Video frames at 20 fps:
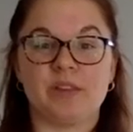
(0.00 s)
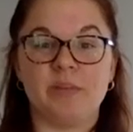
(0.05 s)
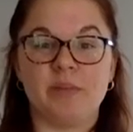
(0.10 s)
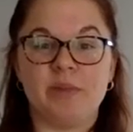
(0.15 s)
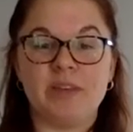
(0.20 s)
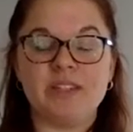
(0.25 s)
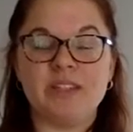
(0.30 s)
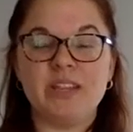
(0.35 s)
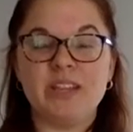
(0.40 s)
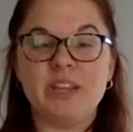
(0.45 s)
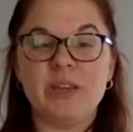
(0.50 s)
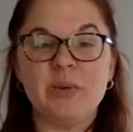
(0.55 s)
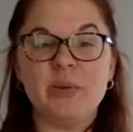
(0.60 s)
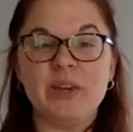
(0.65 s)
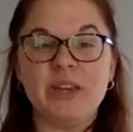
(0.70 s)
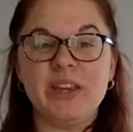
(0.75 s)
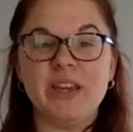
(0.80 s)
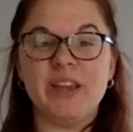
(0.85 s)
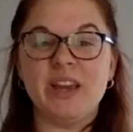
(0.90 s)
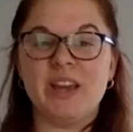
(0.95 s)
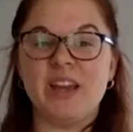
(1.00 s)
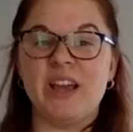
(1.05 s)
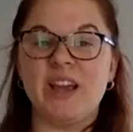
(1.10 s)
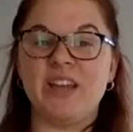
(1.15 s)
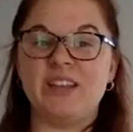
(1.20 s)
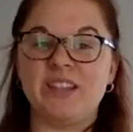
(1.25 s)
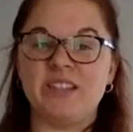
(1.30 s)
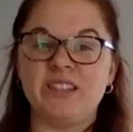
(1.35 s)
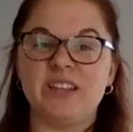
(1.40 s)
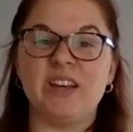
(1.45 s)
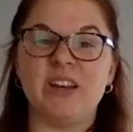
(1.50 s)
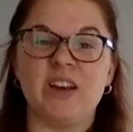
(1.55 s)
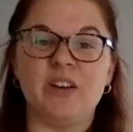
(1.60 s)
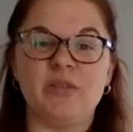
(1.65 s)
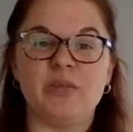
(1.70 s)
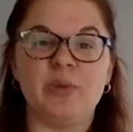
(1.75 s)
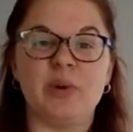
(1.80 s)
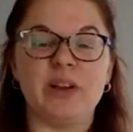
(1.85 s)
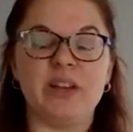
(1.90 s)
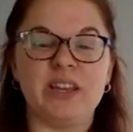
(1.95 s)
Because then he would get an idea of
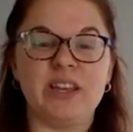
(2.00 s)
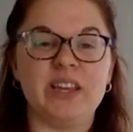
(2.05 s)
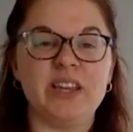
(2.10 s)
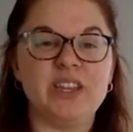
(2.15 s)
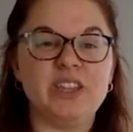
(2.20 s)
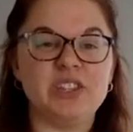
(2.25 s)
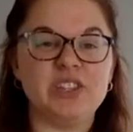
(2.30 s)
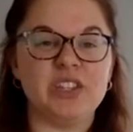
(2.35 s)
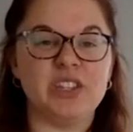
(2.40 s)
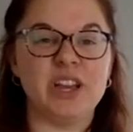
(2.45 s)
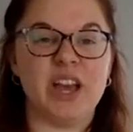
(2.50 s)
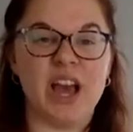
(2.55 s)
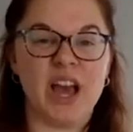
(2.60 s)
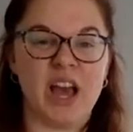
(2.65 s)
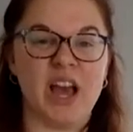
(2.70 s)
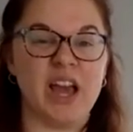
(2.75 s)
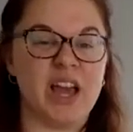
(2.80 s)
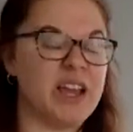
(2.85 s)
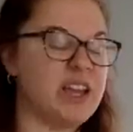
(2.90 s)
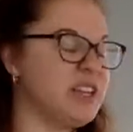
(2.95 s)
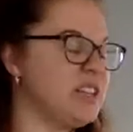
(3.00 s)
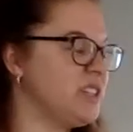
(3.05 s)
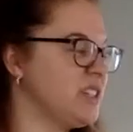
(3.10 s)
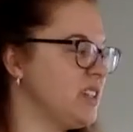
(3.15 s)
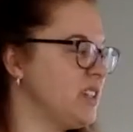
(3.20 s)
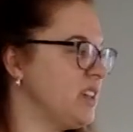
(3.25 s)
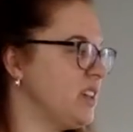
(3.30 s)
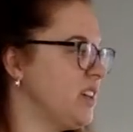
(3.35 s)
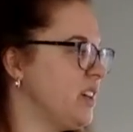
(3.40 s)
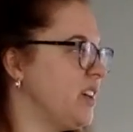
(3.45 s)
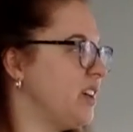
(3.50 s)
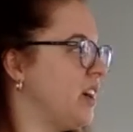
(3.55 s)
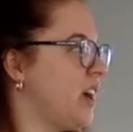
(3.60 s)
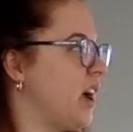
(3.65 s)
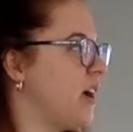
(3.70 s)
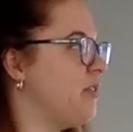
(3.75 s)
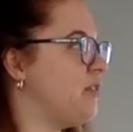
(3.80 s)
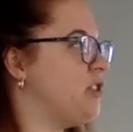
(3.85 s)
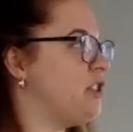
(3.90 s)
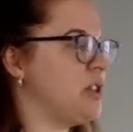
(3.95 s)
what each kind
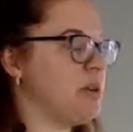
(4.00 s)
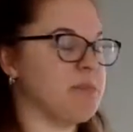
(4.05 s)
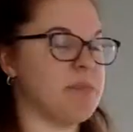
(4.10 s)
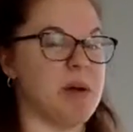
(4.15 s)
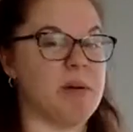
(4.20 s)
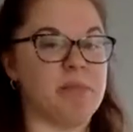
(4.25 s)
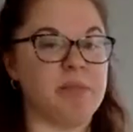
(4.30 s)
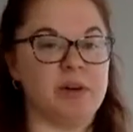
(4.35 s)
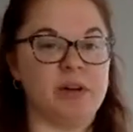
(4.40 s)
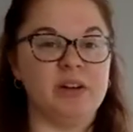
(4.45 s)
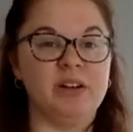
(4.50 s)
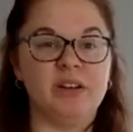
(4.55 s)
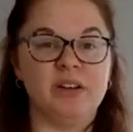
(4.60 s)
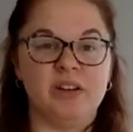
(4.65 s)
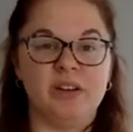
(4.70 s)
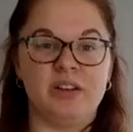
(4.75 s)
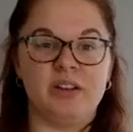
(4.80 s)
of gym member,